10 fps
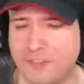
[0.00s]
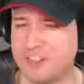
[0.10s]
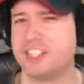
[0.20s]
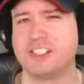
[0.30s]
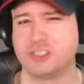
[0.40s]
a
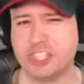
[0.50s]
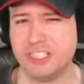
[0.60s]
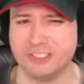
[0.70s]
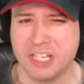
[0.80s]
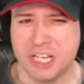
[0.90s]
physical
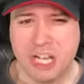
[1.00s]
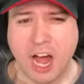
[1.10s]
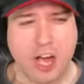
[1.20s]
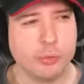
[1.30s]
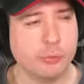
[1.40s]
shield?
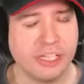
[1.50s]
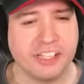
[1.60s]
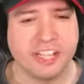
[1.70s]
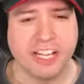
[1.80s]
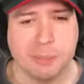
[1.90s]
Are you
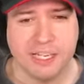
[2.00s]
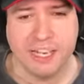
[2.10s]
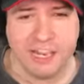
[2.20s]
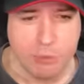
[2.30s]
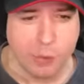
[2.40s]
really telling me
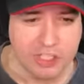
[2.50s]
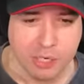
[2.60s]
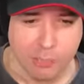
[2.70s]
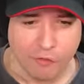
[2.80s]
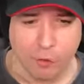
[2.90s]
in any way,
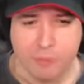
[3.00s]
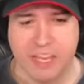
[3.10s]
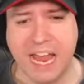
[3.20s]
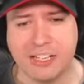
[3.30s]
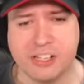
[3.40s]
shape, or form
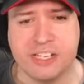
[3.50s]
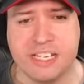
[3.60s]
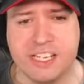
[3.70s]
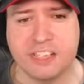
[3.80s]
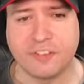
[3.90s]
that Angler
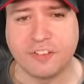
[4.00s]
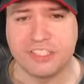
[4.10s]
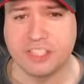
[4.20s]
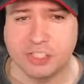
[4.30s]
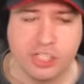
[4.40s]
needed a
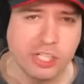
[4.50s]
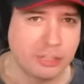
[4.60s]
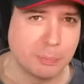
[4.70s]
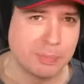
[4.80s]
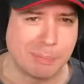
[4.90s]
physical
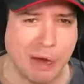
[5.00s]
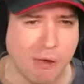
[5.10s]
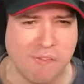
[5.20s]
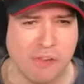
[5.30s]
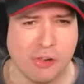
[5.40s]
shield to be
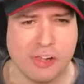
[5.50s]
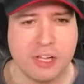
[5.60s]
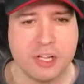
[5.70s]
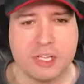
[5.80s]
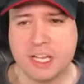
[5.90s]
powerful?
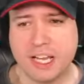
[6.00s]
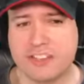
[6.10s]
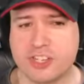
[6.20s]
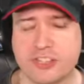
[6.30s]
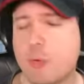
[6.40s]

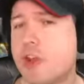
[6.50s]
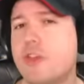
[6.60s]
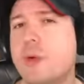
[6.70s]
It's just one of